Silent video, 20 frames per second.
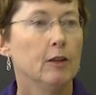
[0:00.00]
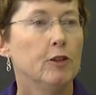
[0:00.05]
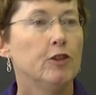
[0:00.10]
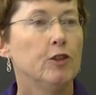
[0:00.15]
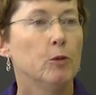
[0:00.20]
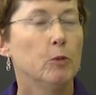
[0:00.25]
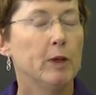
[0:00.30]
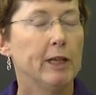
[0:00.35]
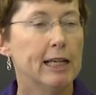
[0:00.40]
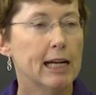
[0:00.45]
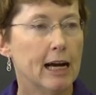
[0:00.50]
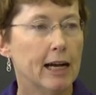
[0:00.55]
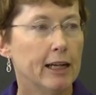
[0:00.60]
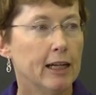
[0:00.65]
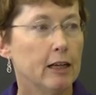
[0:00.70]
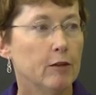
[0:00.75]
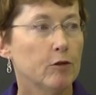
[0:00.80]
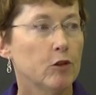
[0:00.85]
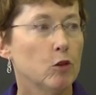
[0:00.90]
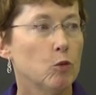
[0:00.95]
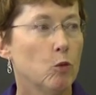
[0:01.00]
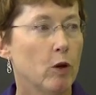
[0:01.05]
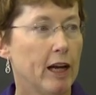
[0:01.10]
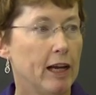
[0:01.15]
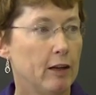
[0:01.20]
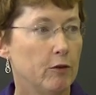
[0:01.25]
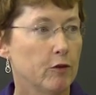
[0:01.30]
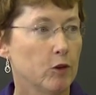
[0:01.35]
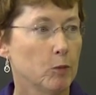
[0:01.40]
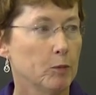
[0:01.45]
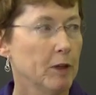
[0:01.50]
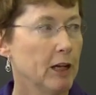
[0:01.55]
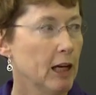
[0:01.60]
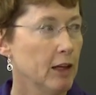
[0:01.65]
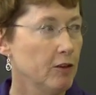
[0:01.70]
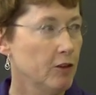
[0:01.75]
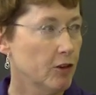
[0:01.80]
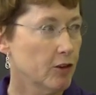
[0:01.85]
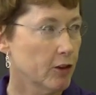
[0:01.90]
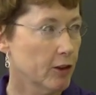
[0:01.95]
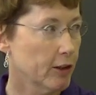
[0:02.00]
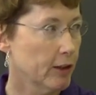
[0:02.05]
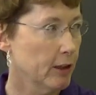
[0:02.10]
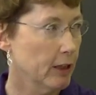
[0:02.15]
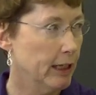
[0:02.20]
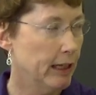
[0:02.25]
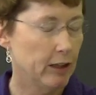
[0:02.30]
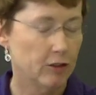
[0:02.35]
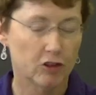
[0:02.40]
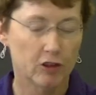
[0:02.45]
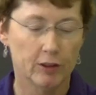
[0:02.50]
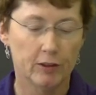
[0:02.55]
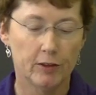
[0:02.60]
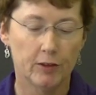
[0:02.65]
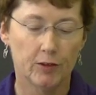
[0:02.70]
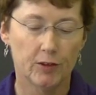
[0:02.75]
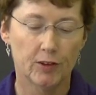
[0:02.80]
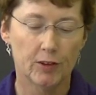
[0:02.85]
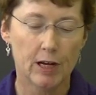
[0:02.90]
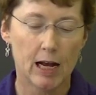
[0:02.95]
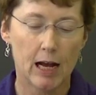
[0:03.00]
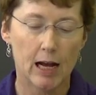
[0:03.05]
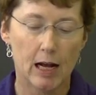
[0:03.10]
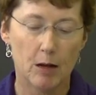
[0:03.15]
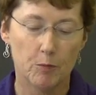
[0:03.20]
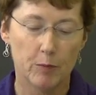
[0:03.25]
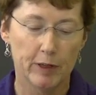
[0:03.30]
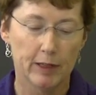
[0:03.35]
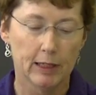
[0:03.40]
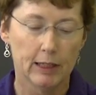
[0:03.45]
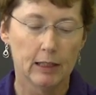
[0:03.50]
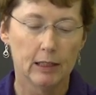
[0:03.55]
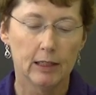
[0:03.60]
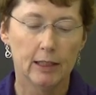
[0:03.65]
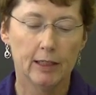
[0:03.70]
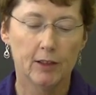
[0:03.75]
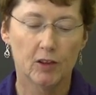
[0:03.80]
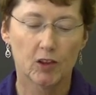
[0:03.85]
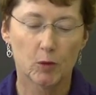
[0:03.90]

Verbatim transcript: Do we not have to wait for blood circulation to stop in